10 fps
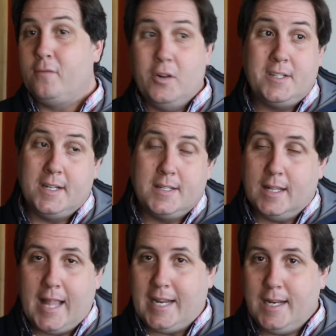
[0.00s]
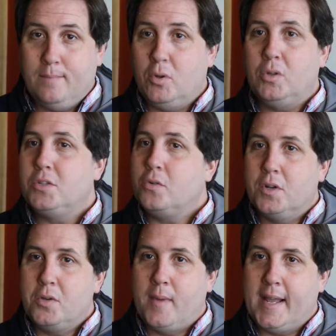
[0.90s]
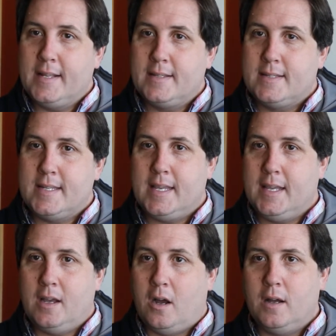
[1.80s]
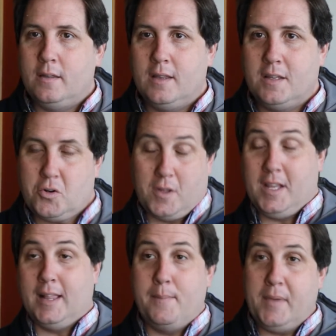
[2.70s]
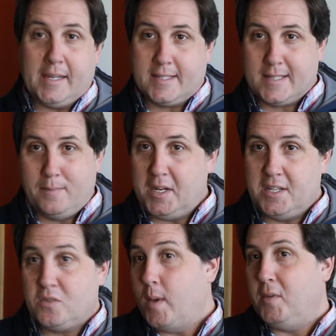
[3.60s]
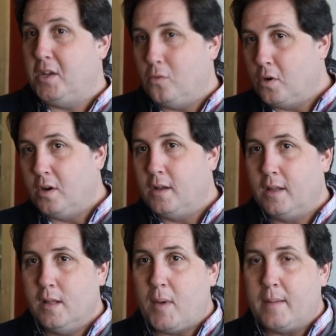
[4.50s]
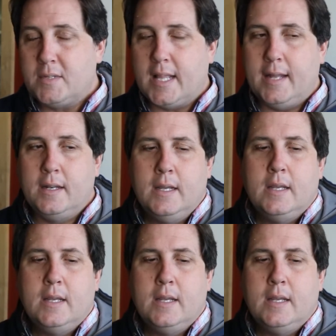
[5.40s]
for instance, a lightning bolt, or you might see on during the Olympics somebody swimming or in the bobsled.